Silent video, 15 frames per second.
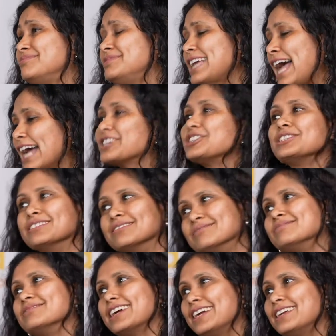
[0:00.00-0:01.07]
action,
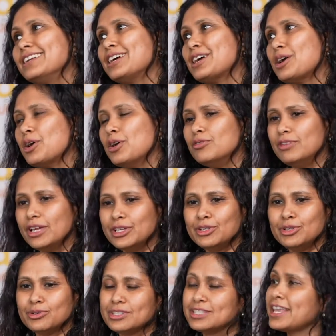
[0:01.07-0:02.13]
right? When
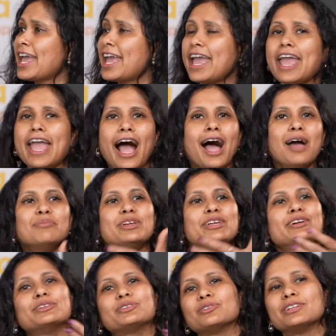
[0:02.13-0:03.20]
you say, hey, I'm
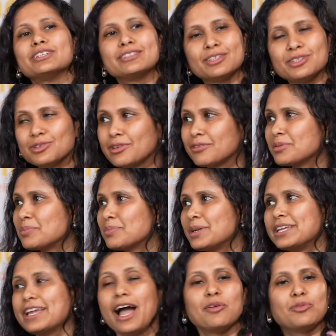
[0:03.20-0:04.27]
here to listen to
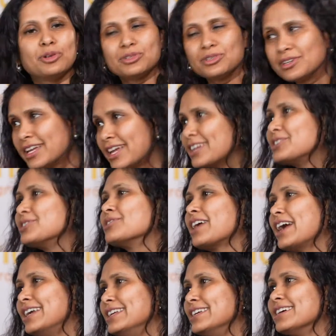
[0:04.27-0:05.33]
everybody, I want to get your
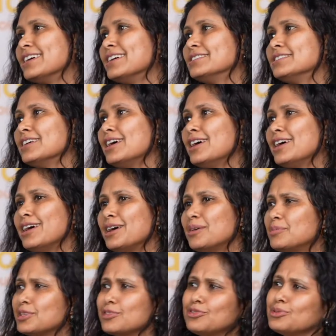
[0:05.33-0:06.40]
ideas.
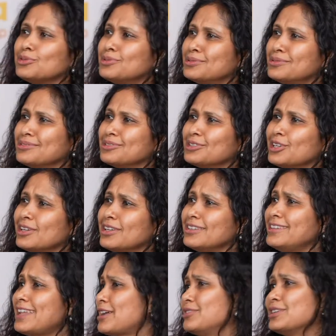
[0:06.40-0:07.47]
But if you
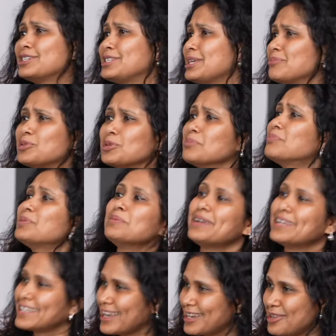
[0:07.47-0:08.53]
never seem to
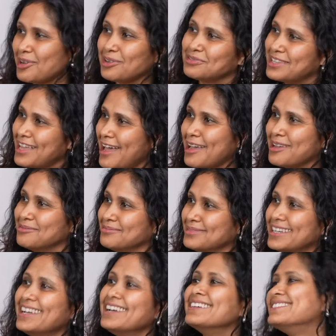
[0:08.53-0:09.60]
implement any of them,
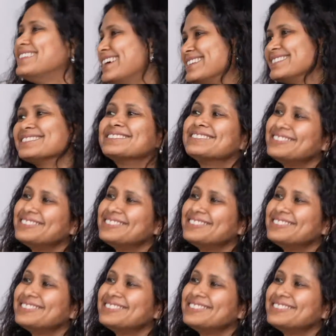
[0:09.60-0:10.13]
then